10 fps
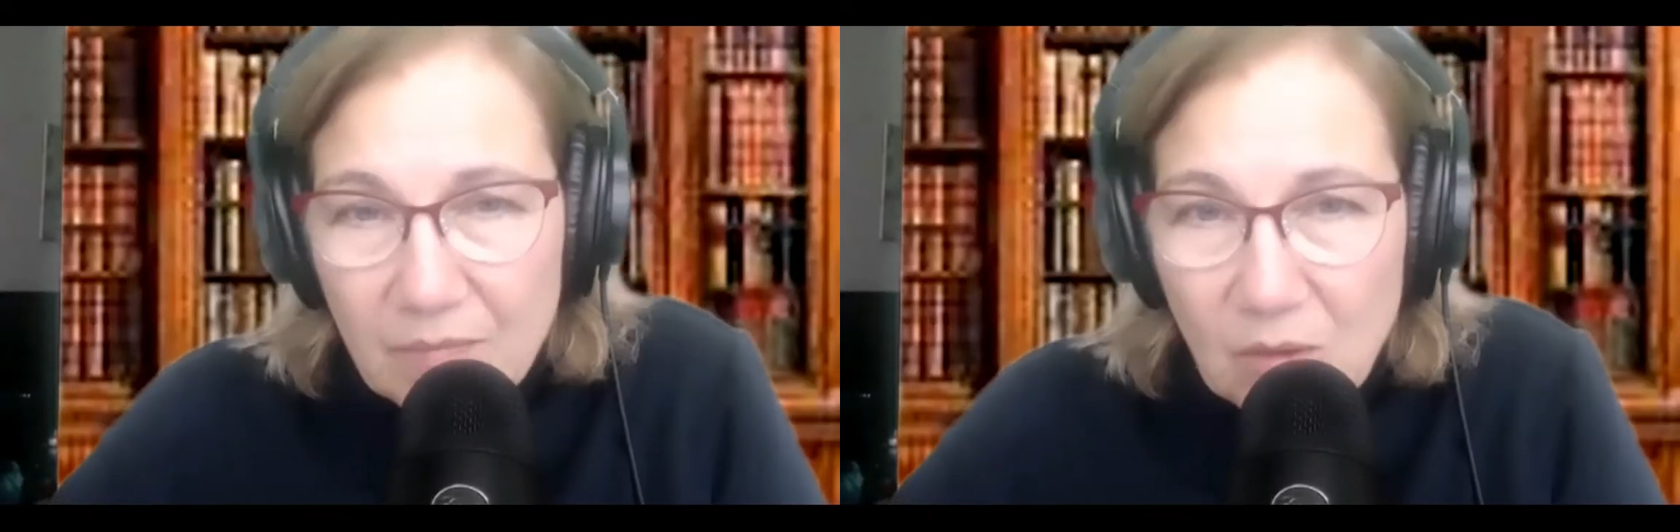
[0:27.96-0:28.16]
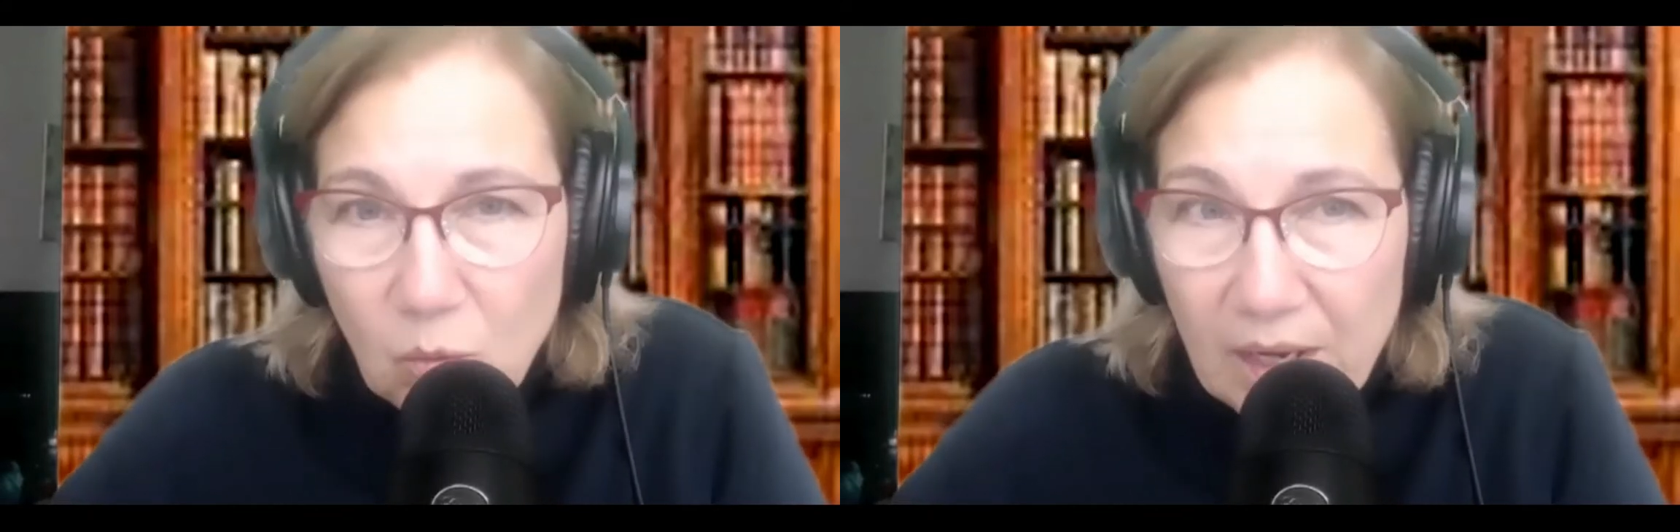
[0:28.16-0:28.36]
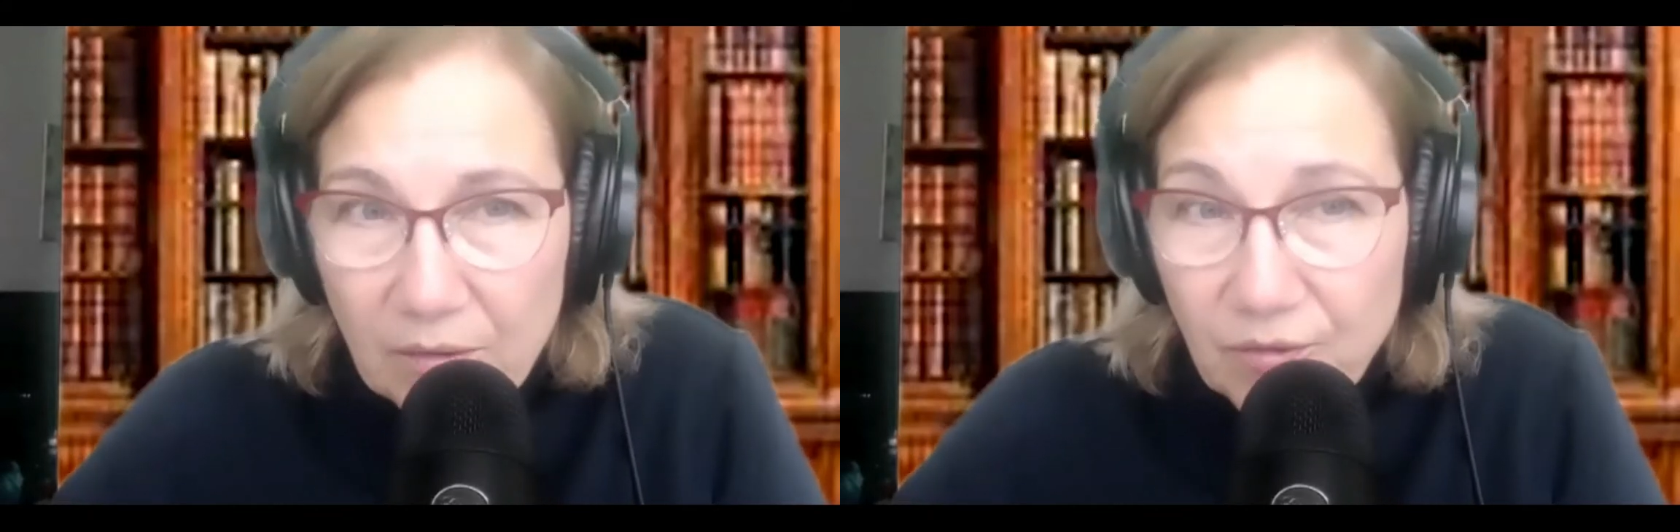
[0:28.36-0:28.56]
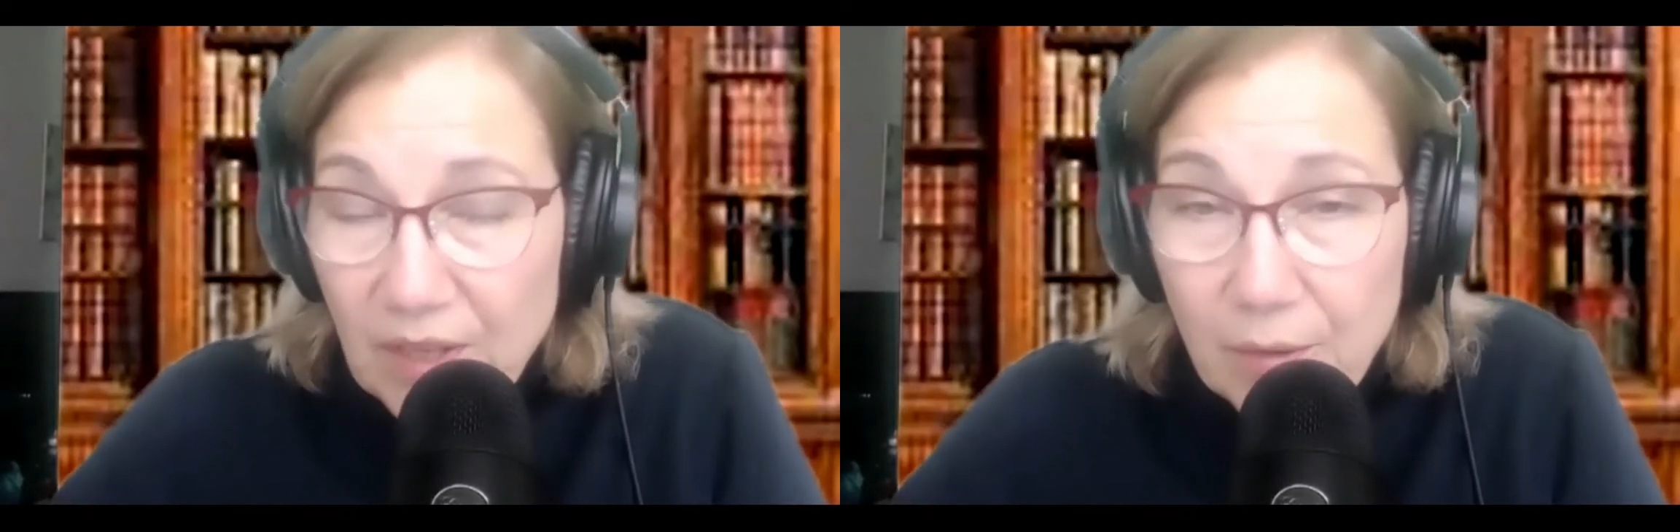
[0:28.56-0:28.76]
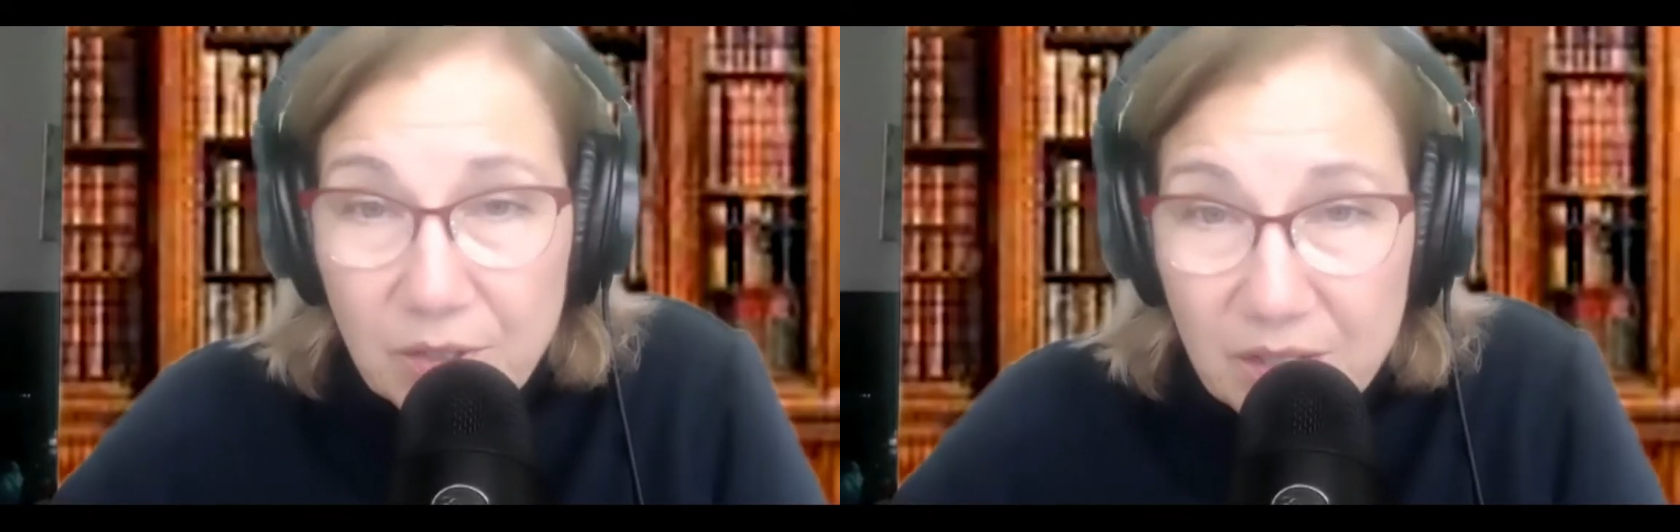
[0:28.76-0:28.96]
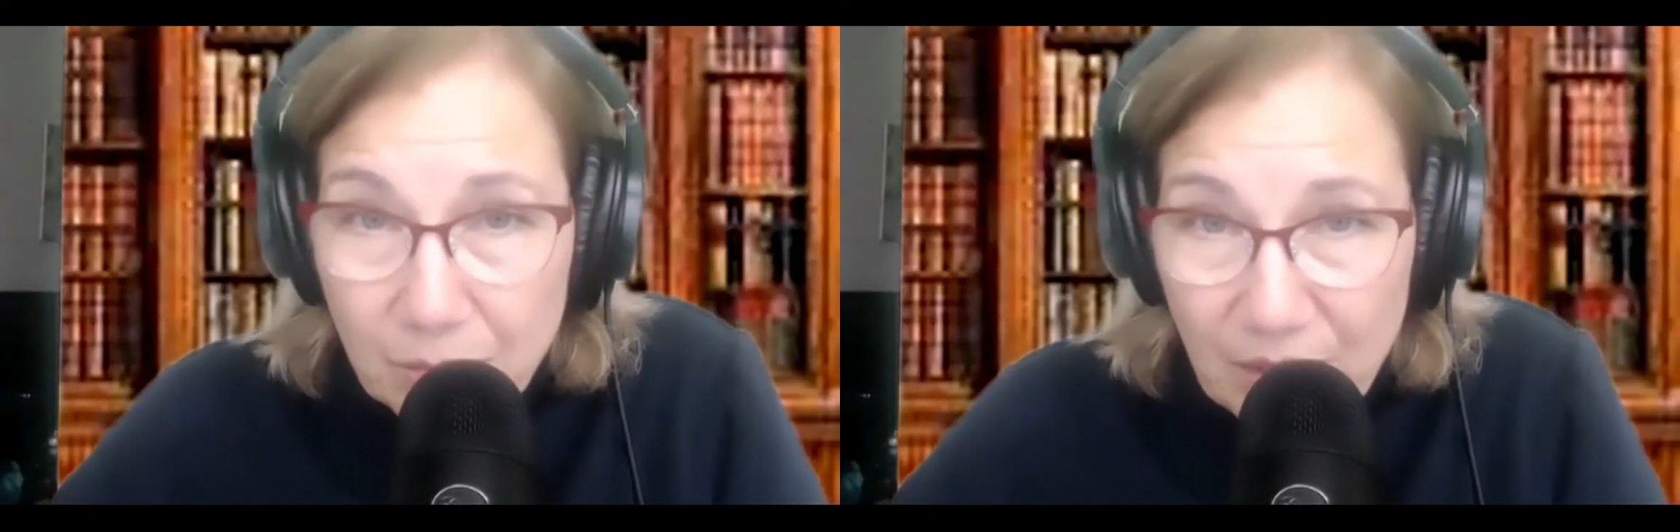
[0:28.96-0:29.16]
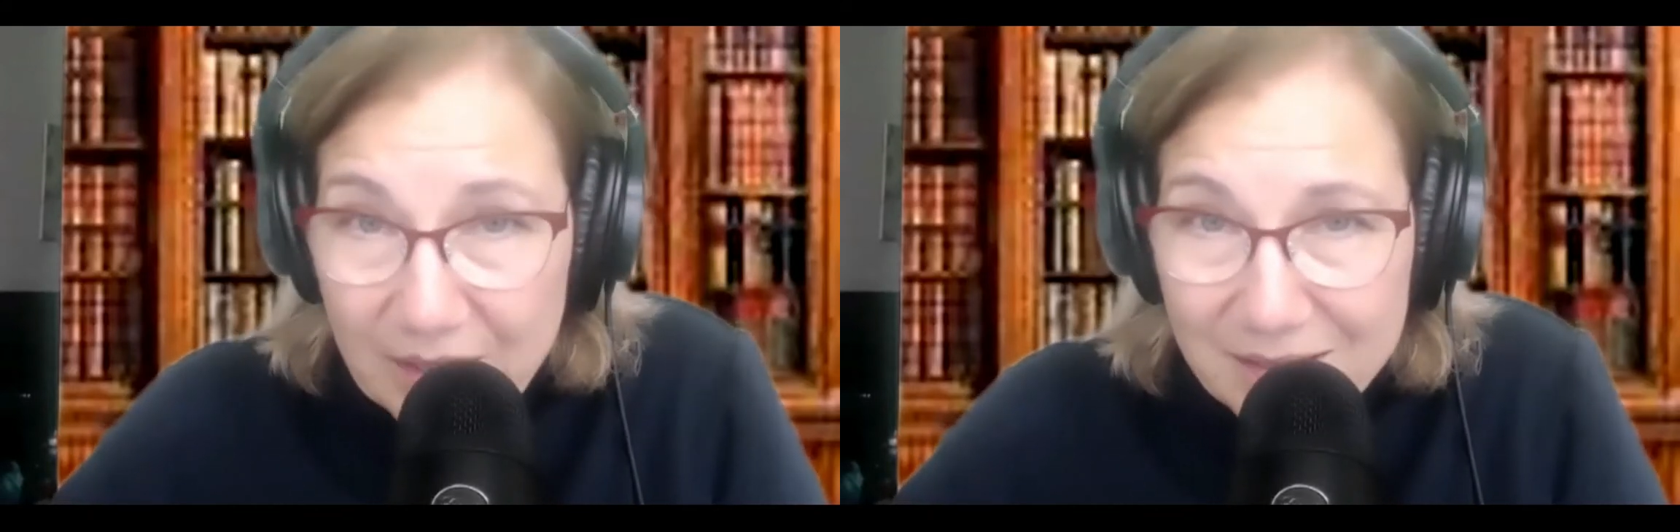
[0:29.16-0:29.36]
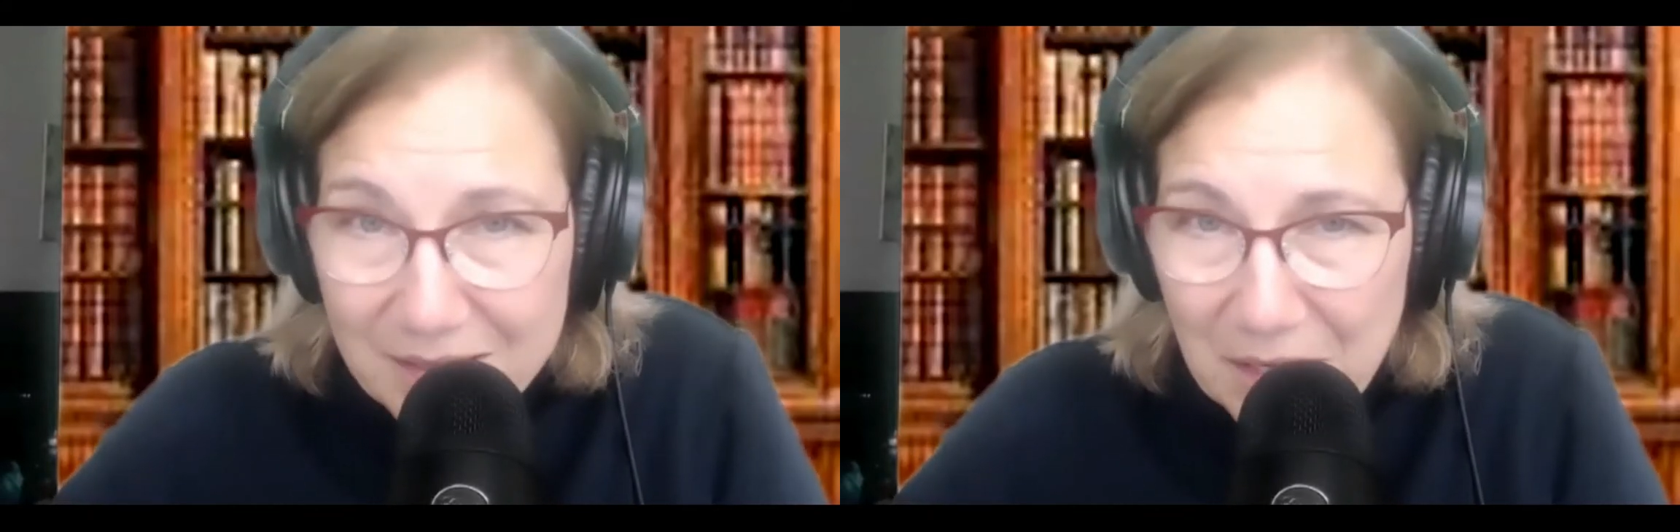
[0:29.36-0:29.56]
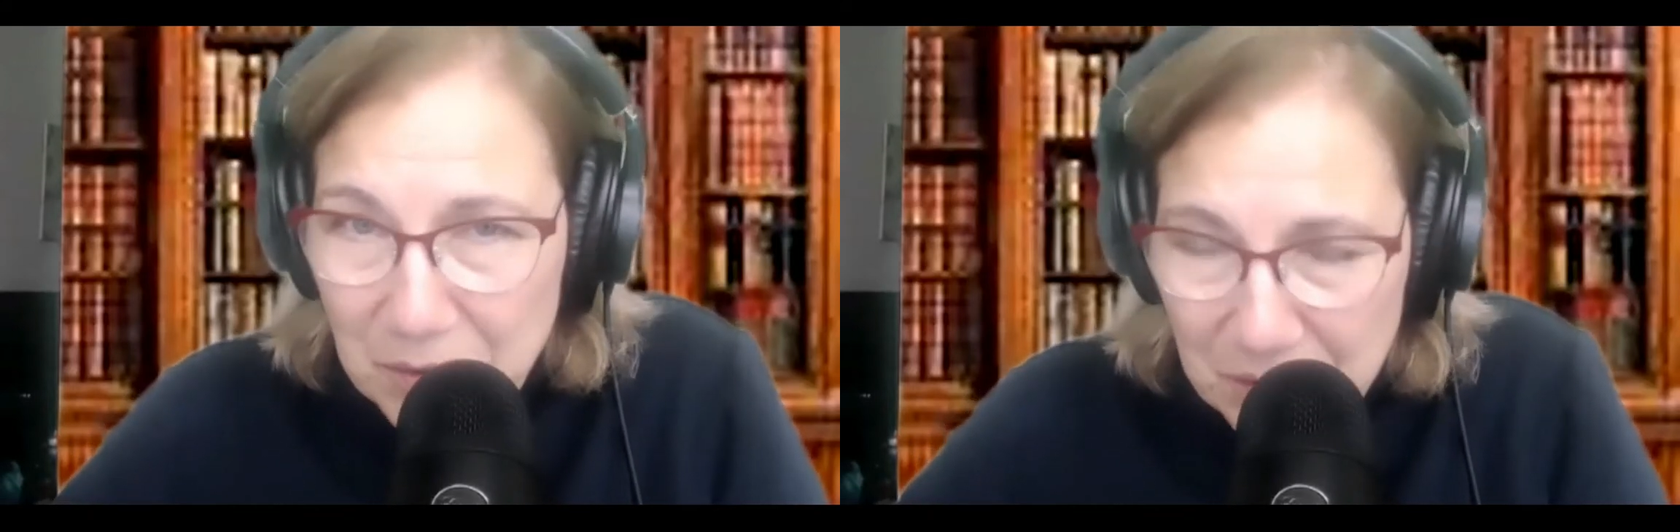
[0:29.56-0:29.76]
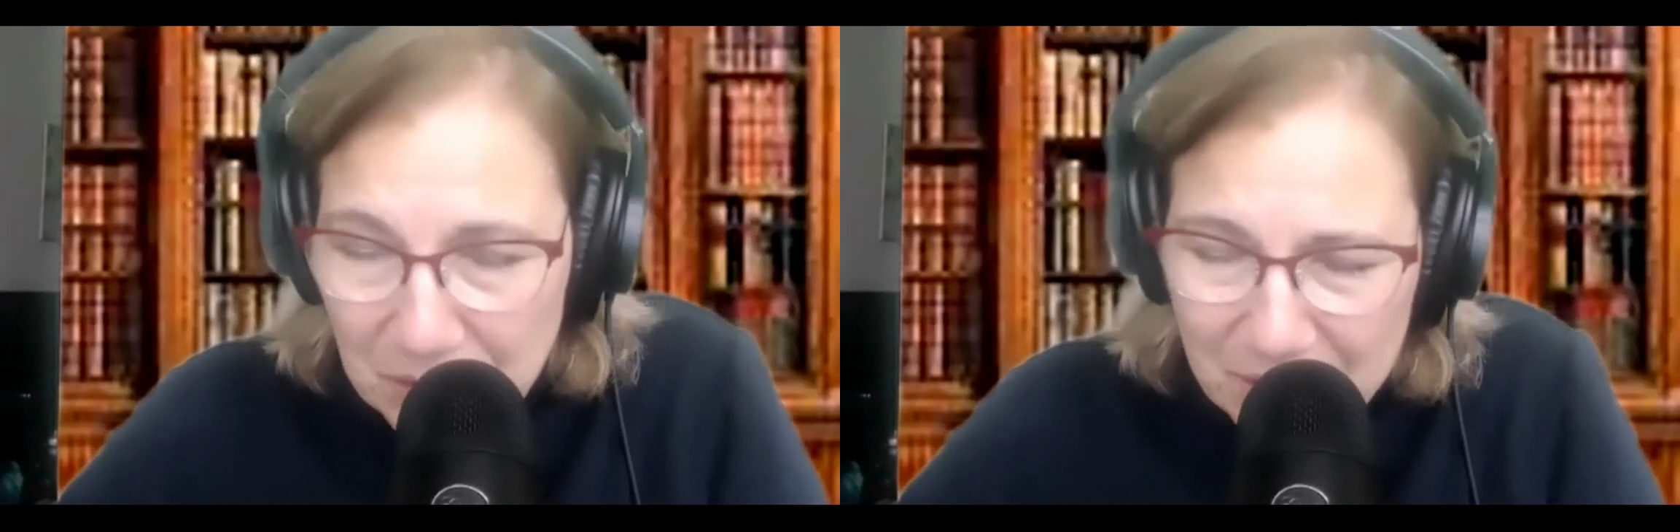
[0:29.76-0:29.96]
Wildflowers in Present
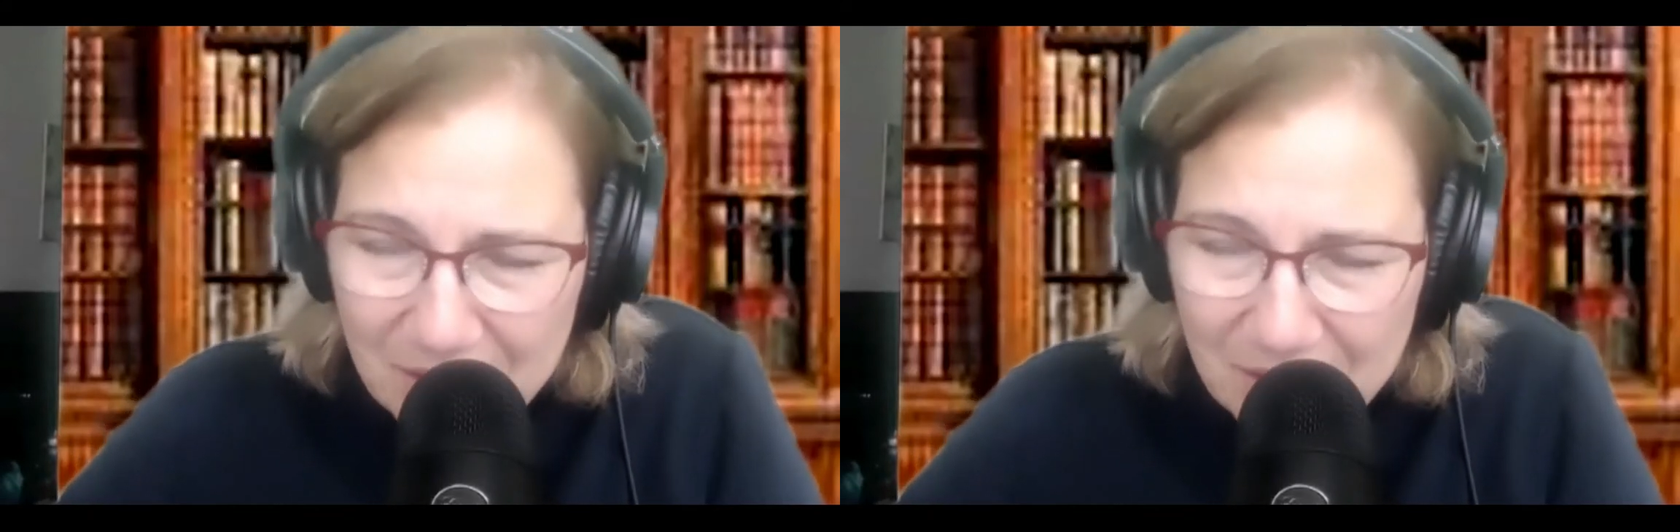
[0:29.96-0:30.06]
Tenses.